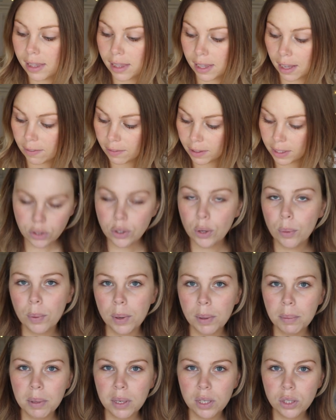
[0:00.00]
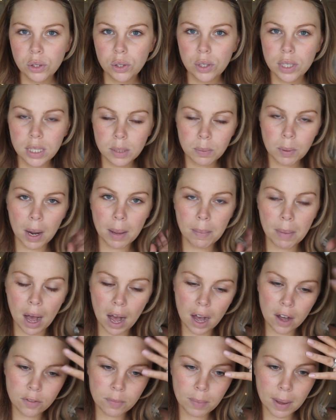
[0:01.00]
I love it. So what I'm going to do is prime
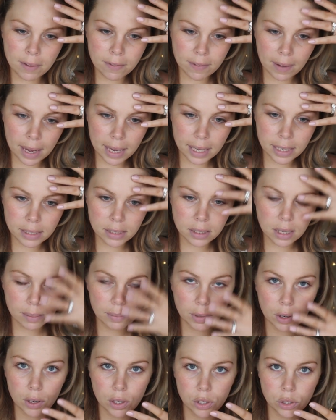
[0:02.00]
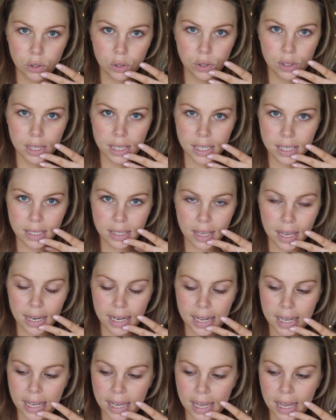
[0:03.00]
half my face. I'm going to do this
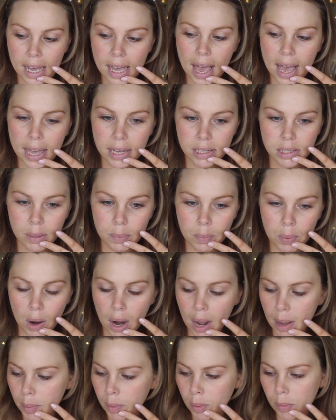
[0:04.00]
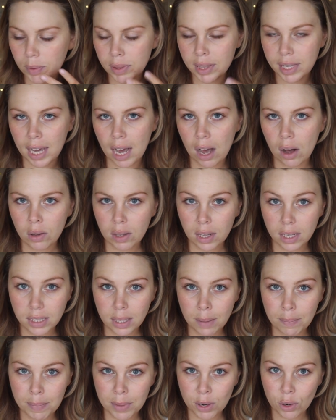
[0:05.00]
side here and prime with the
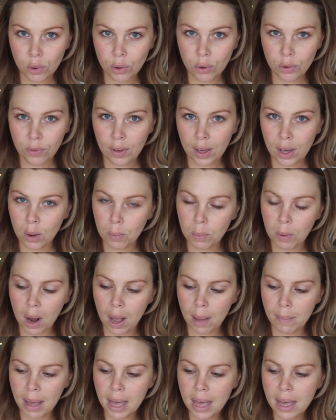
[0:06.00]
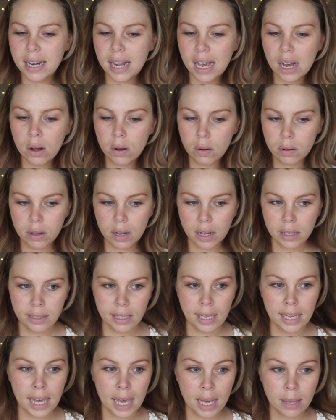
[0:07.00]
Hourglass Mineral Veil Primer. Now, guys,
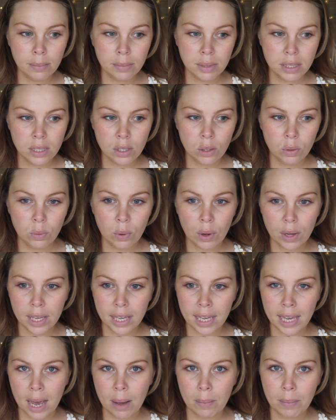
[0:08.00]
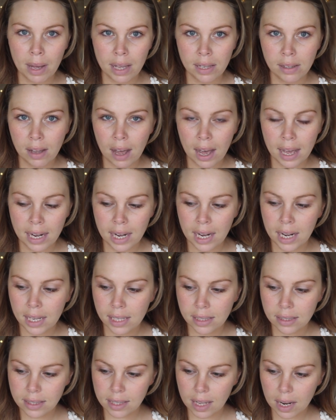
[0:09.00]
I am still working out my lighting
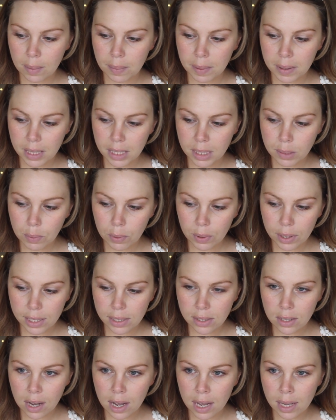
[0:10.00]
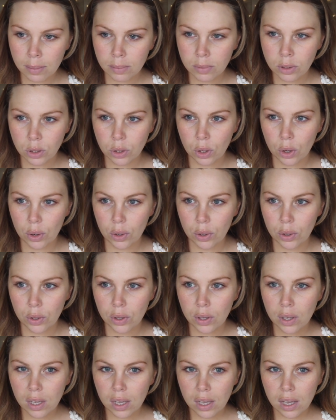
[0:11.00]
and setup at this point in time.
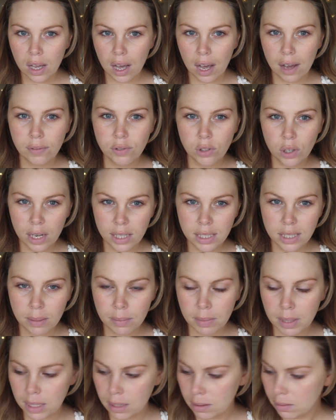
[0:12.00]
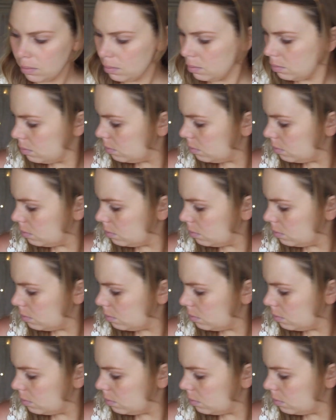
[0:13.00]
So I've tried something.